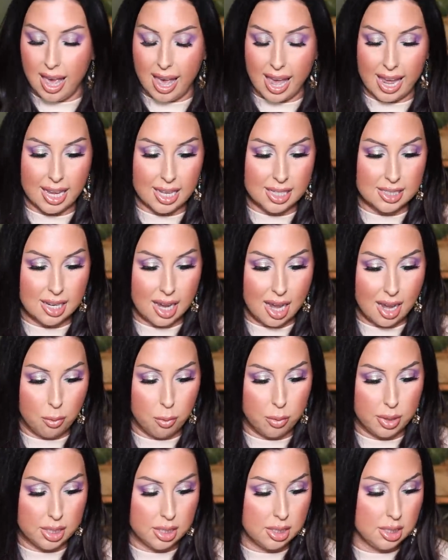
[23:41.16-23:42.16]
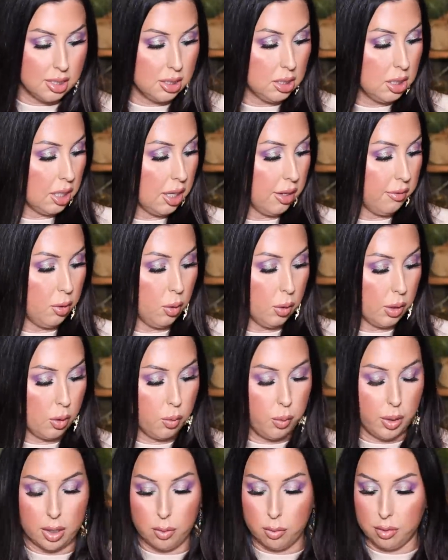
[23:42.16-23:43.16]
And I wanted to give you a
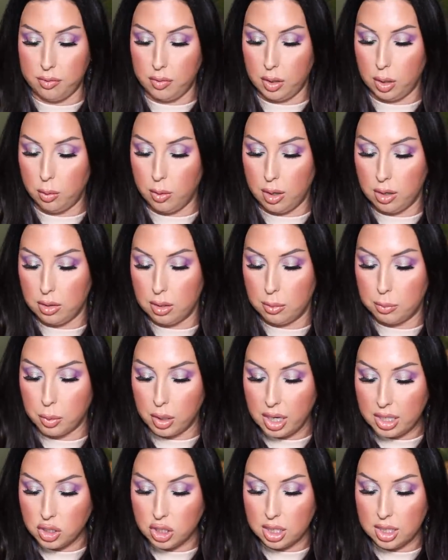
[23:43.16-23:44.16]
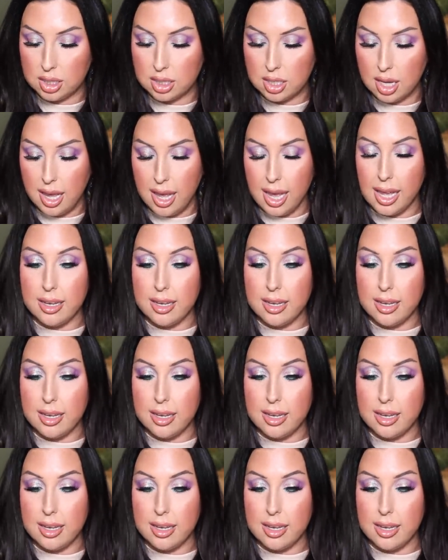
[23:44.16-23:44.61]
quick review on the brushes.